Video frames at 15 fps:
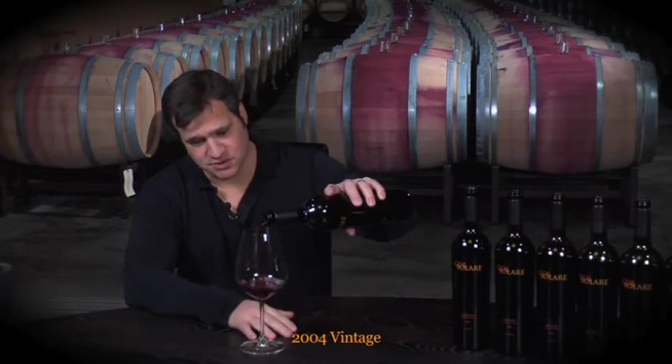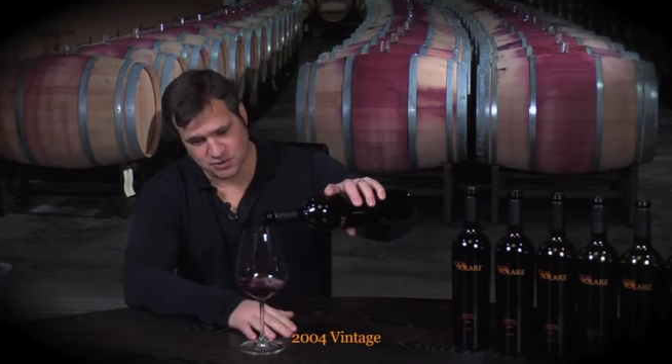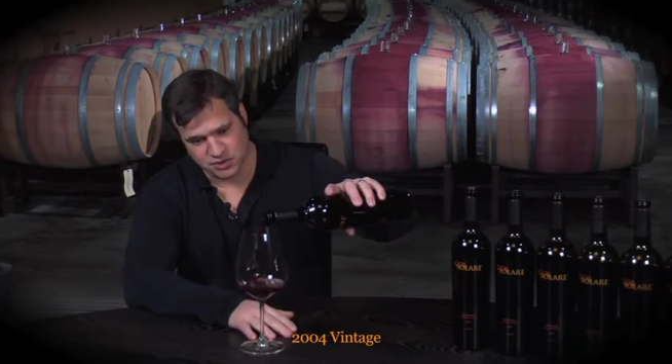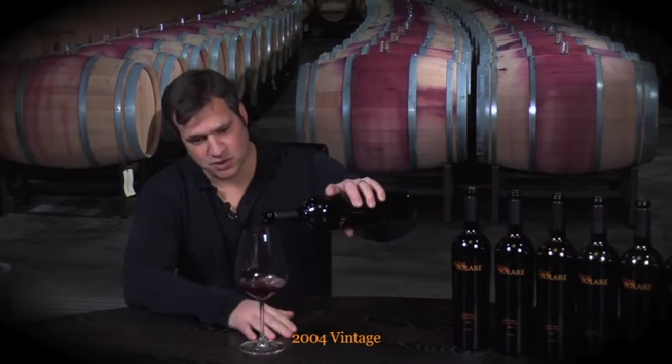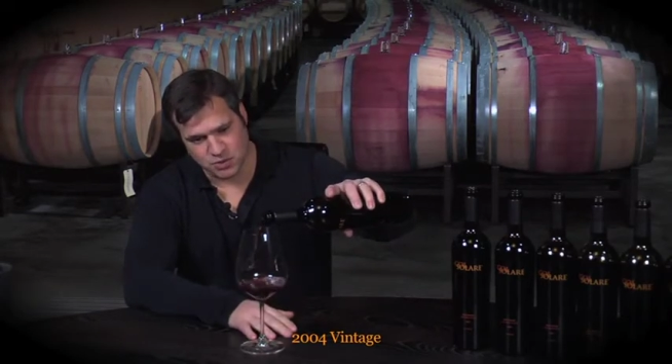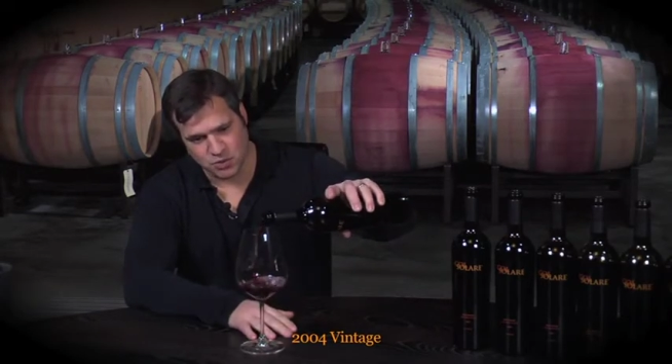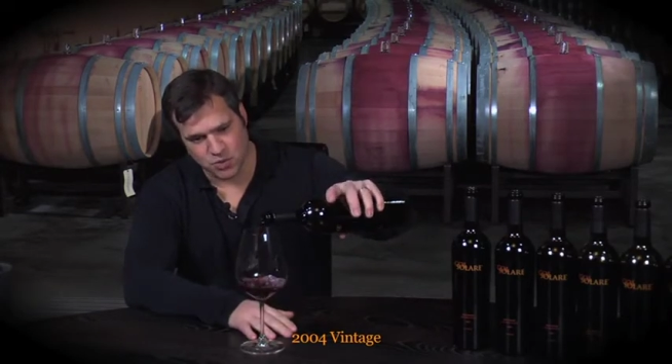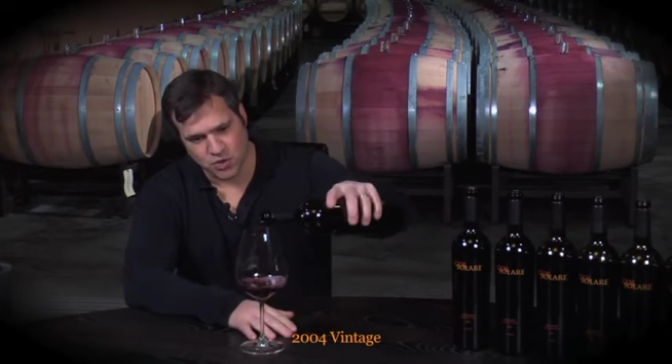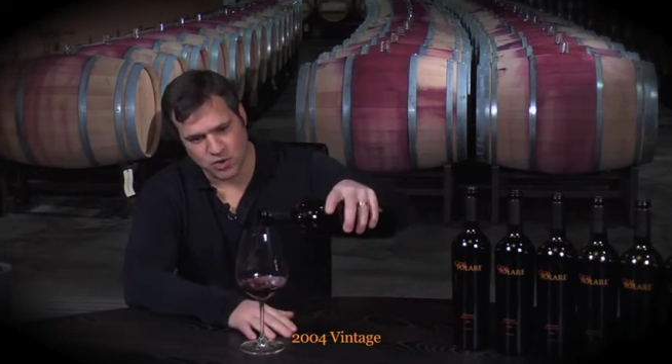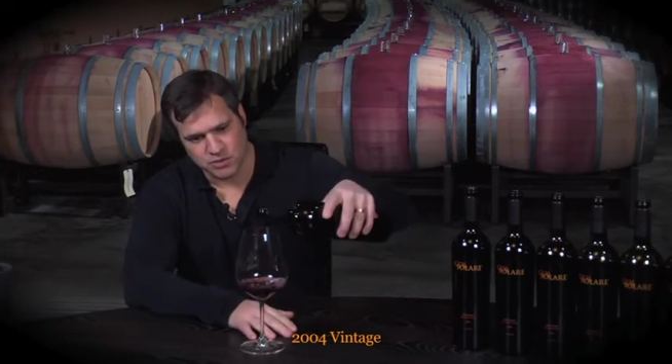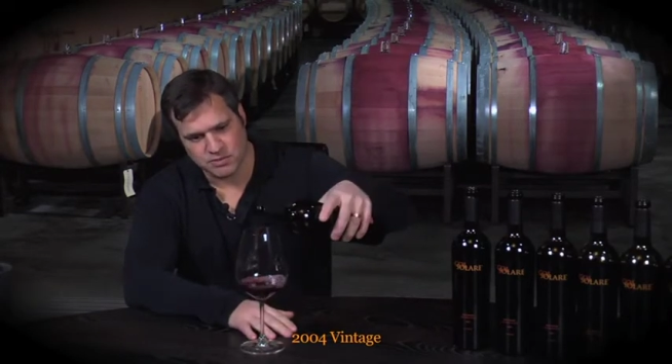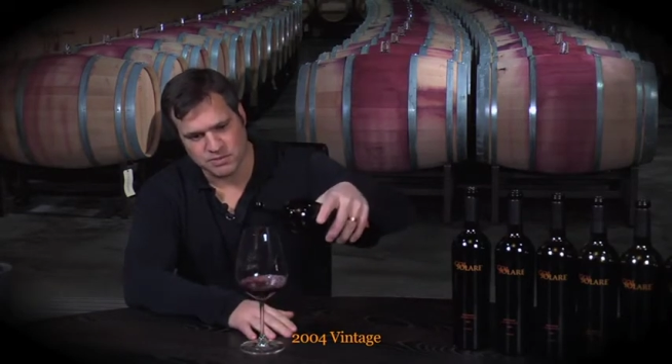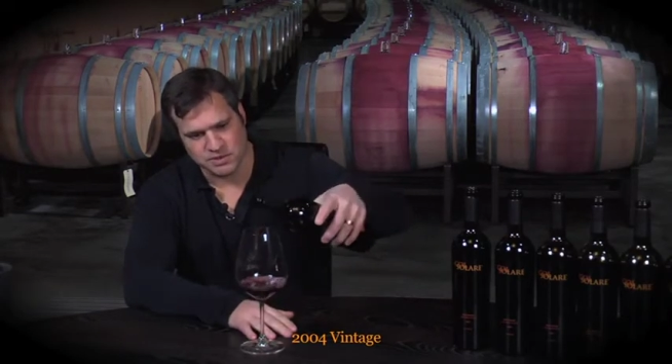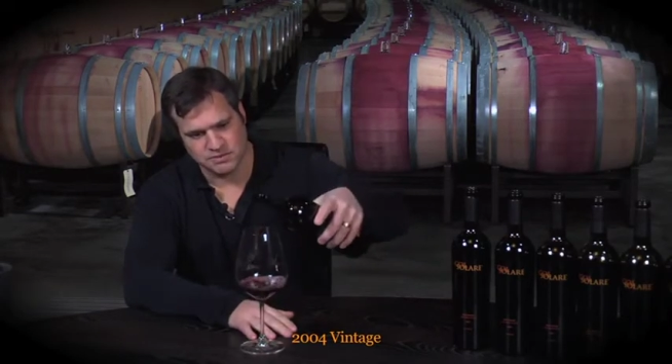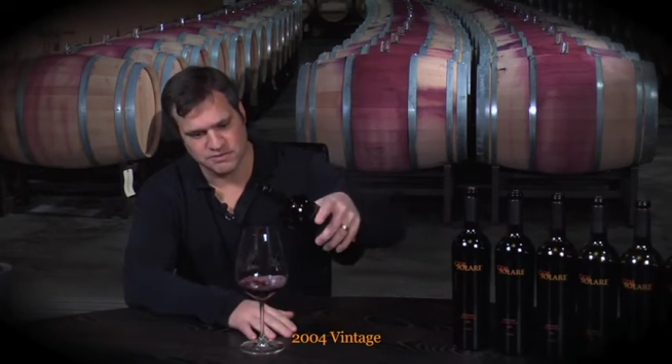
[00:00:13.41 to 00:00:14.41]
a really
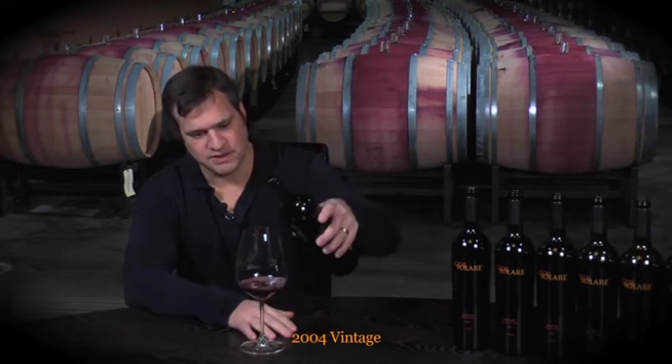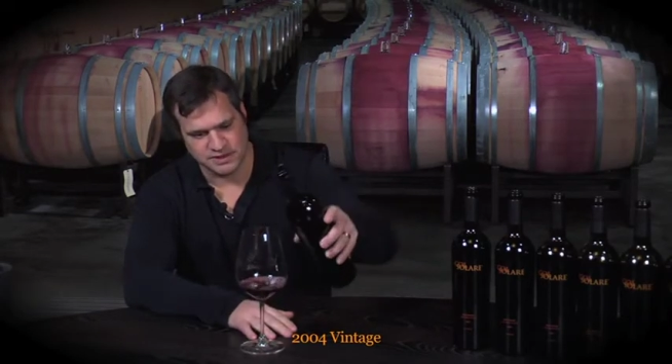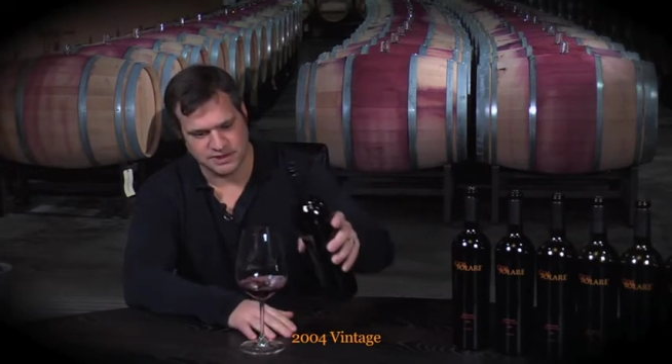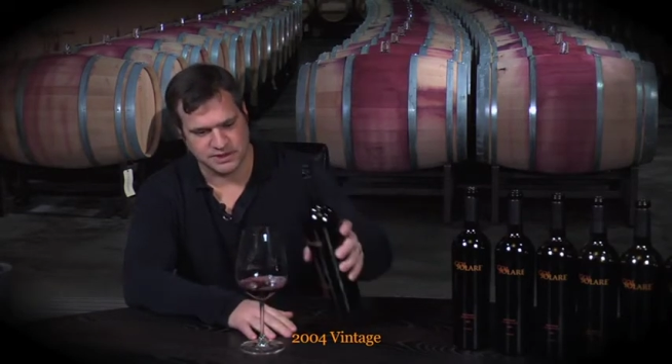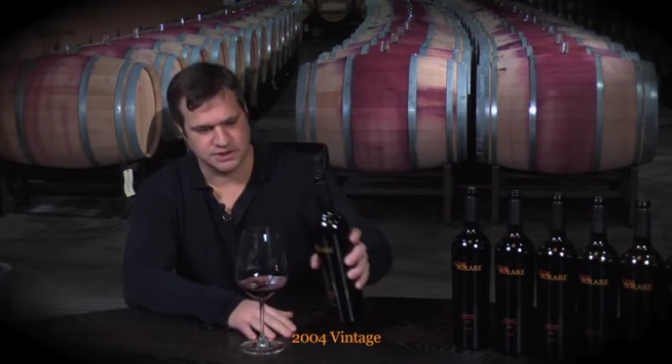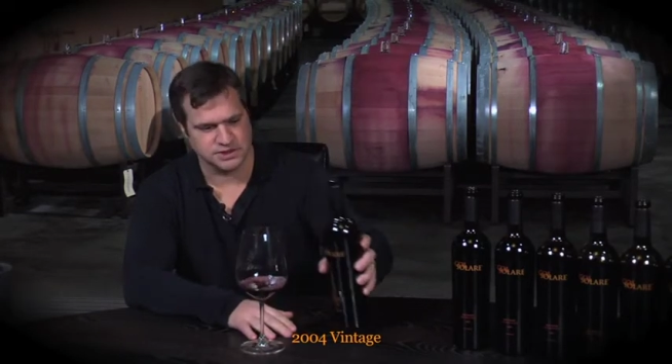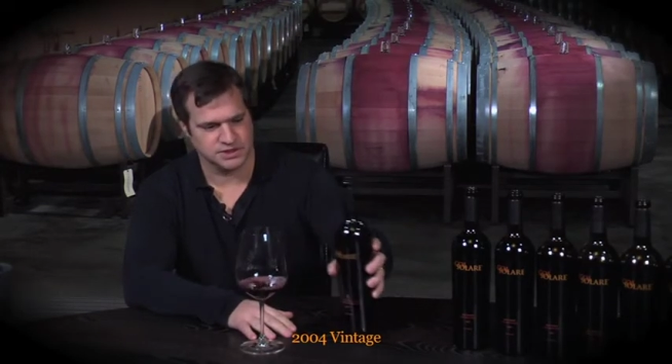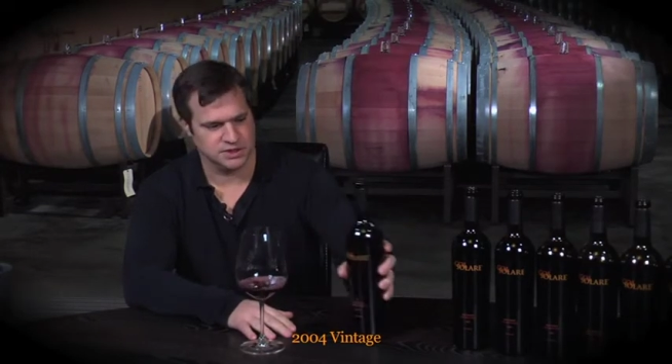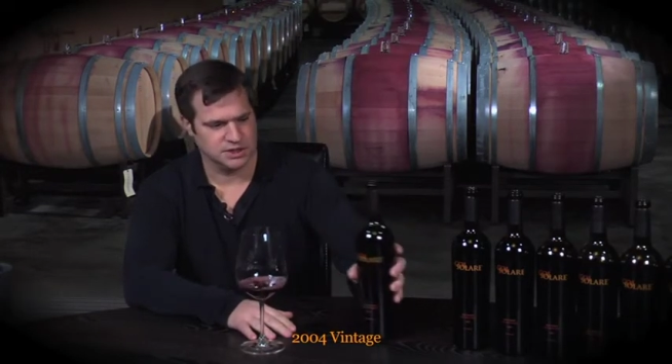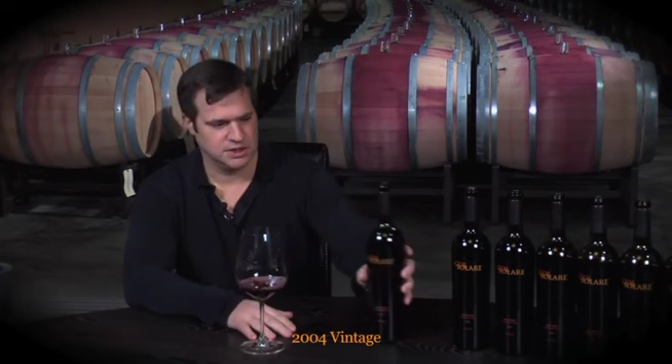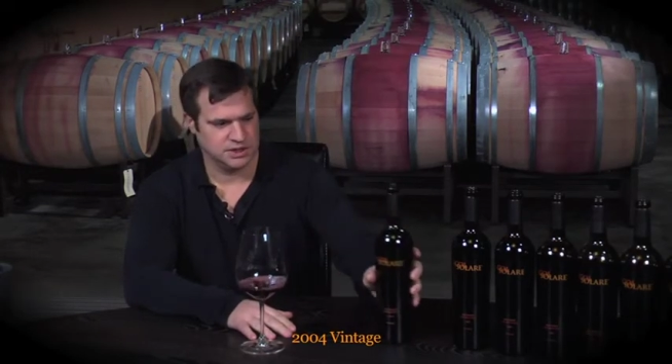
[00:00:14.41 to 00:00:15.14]
warm vintage.